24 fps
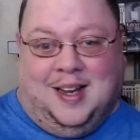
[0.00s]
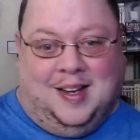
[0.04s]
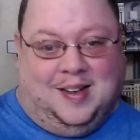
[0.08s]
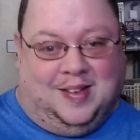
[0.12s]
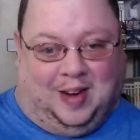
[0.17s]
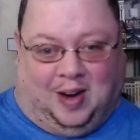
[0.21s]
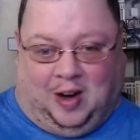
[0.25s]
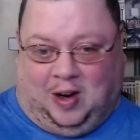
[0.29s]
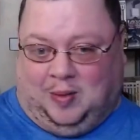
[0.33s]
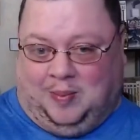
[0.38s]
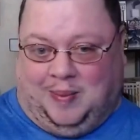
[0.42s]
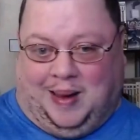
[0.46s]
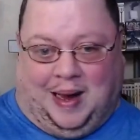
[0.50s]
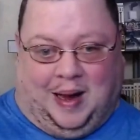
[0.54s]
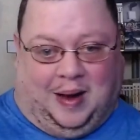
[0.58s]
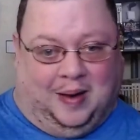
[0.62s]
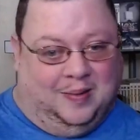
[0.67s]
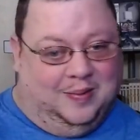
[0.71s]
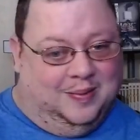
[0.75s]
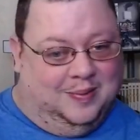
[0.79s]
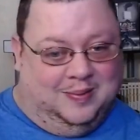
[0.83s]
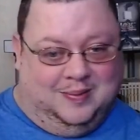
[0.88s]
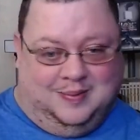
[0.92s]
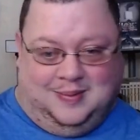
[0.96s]
talking
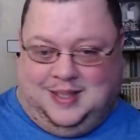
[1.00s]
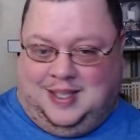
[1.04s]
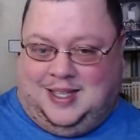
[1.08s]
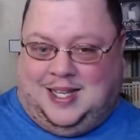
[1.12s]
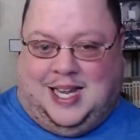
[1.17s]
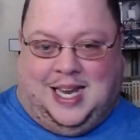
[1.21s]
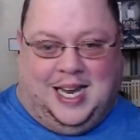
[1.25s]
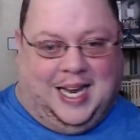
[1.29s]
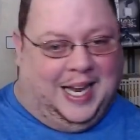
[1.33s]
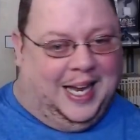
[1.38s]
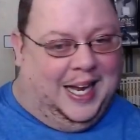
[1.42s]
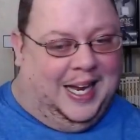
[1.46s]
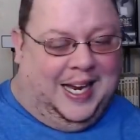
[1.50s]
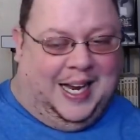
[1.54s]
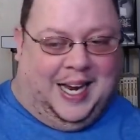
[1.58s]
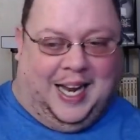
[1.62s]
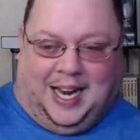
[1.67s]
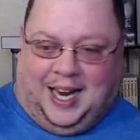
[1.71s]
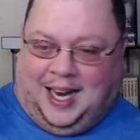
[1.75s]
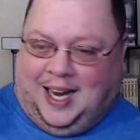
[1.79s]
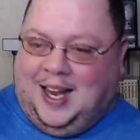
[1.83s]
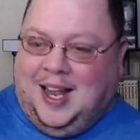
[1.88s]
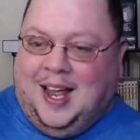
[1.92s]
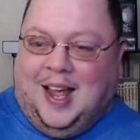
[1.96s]
about
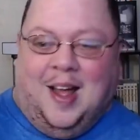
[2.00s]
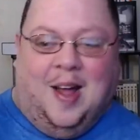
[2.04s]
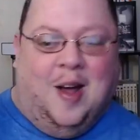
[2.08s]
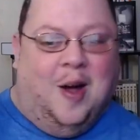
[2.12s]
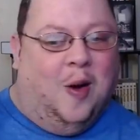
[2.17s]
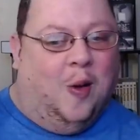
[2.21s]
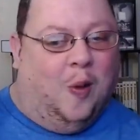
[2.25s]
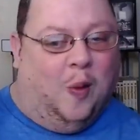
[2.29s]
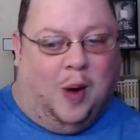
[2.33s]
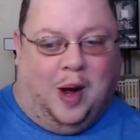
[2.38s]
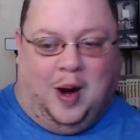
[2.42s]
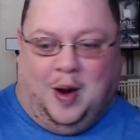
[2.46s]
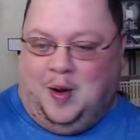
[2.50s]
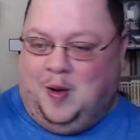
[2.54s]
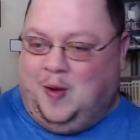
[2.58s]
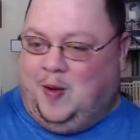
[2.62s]
one